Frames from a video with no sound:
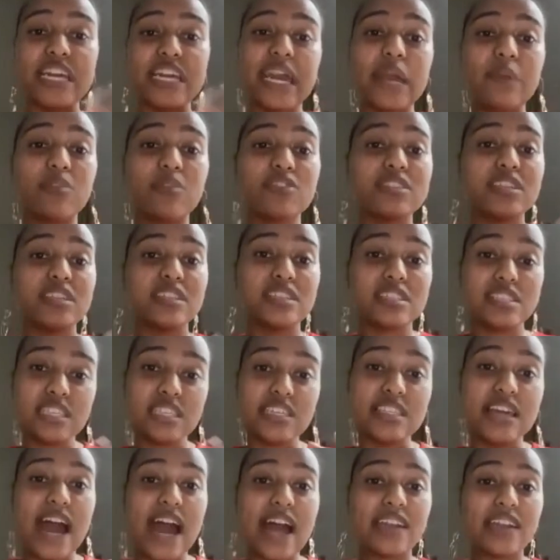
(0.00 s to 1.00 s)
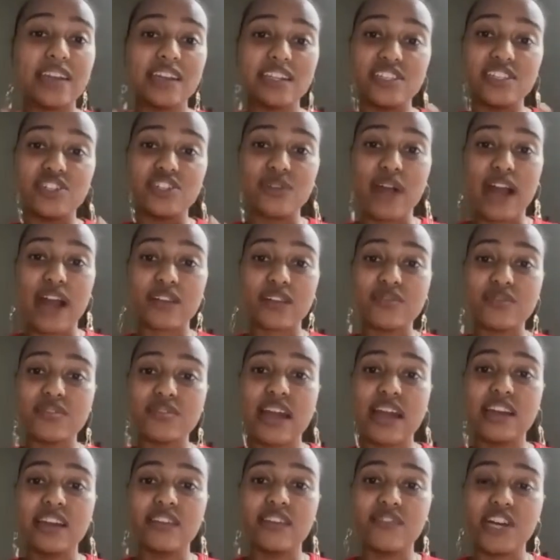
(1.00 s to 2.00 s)
being able to see that and
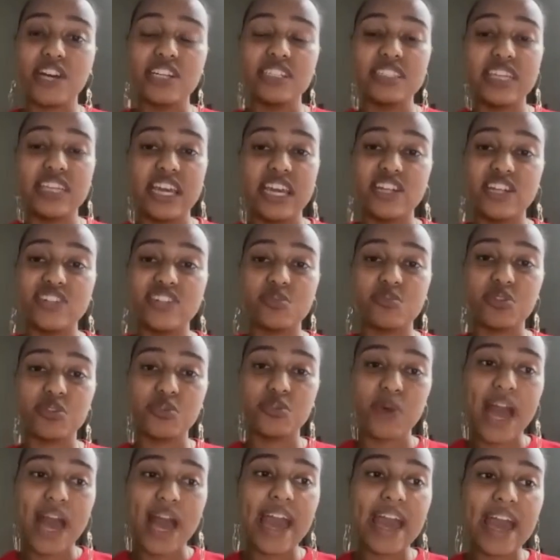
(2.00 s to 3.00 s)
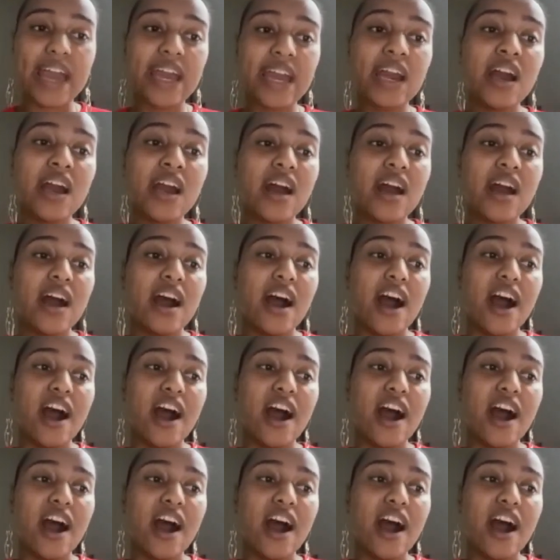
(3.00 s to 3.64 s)
interact with that in a very tangible way,